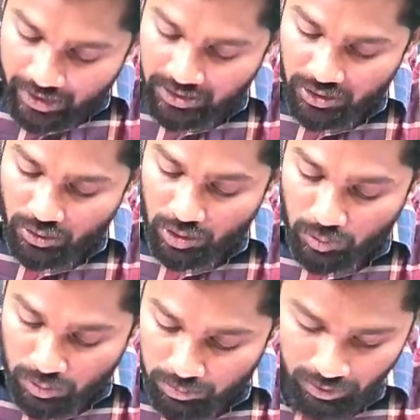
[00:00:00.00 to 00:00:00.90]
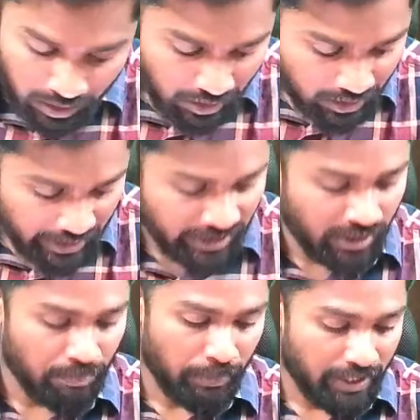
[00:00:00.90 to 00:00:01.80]
is on whom?
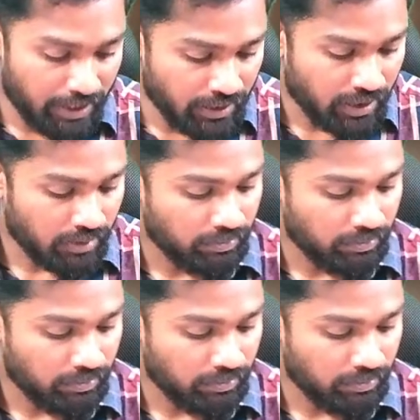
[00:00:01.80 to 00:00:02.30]
Recipient.